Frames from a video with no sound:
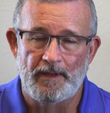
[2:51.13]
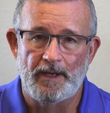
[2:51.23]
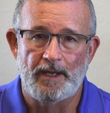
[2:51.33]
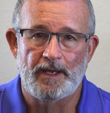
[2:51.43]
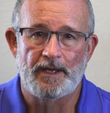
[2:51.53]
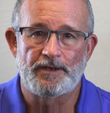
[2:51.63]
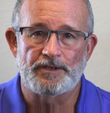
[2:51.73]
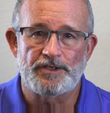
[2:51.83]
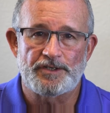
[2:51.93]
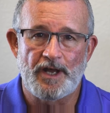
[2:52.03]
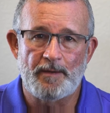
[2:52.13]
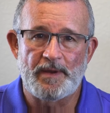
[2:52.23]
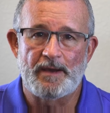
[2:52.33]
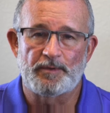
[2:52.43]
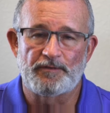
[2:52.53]
and stop
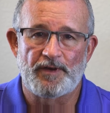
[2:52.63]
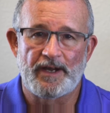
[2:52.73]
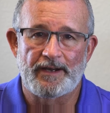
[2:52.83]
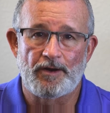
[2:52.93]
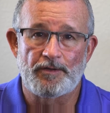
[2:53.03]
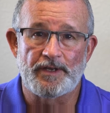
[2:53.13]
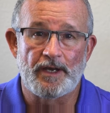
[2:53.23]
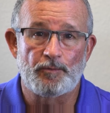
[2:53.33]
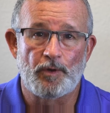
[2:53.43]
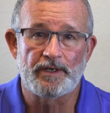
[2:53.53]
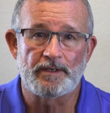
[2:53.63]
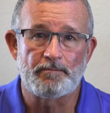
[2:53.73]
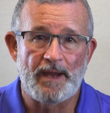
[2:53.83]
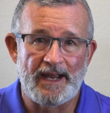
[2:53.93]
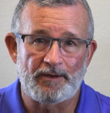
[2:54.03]
amplifying all the
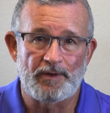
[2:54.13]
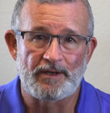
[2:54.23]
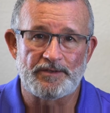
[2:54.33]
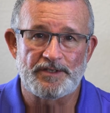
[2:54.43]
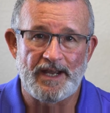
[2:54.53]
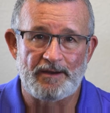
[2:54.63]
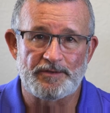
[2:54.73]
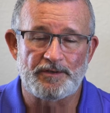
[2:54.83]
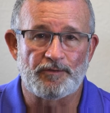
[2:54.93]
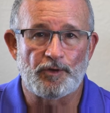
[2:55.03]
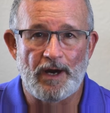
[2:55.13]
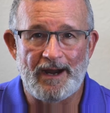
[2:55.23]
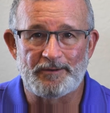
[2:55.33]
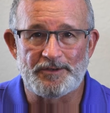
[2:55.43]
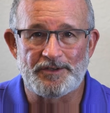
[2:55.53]
unwanted background sounds of
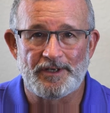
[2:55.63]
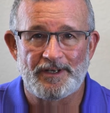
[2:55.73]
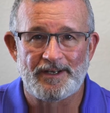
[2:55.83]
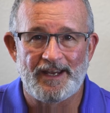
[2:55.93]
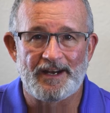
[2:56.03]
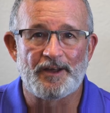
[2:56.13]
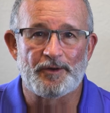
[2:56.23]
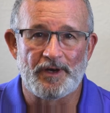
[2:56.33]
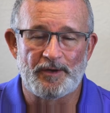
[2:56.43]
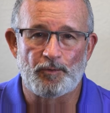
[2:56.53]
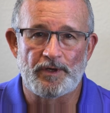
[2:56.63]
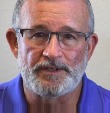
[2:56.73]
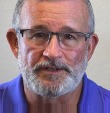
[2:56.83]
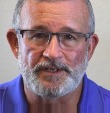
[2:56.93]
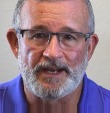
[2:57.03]
crowds and other
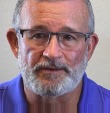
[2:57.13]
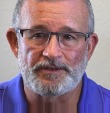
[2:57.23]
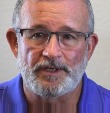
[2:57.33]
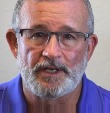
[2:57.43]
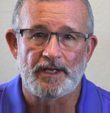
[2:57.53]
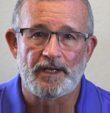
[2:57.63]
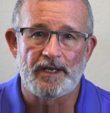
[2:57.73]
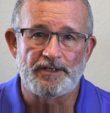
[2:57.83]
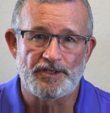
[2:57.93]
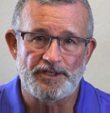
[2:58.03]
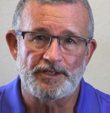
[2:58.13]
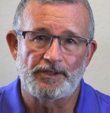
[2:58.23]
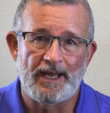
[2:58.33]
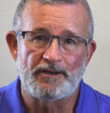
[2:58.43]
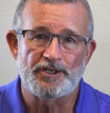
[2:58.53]
unwanted sounds. It just
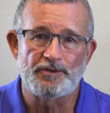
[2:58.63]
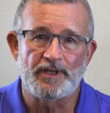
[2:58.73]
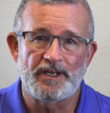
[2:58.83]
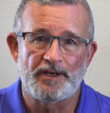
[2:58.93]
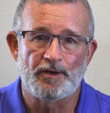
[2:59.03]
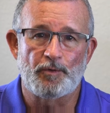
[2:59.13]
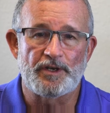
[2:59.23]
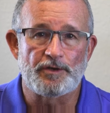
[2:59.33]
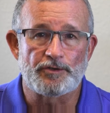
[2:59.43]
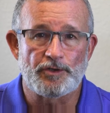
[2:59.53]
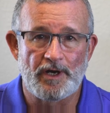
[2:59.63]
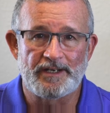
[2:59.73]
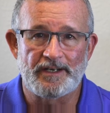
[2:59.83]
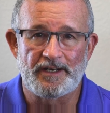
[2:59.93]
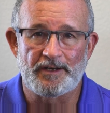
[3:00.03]
allows you to hear what you're
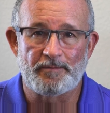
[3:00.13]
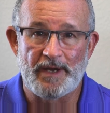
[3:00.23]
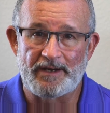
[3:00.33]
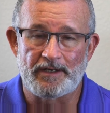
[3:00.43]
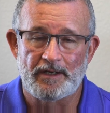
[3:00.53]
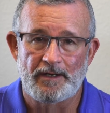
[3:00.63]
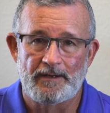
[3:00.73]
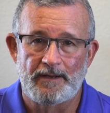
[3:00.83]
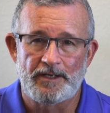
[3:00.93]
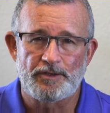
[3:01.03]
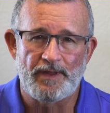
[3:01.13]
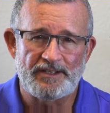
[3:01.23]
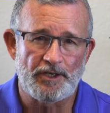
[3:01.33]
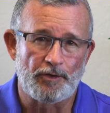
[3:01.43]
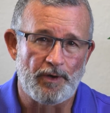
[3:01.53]
trying to hear better. So
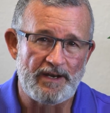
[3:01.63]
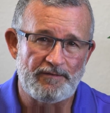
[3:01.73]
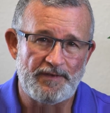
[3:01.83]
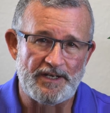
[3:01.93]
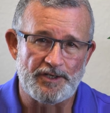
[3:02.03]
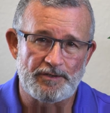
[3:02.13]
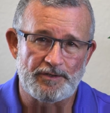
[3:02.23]
that's a great feature,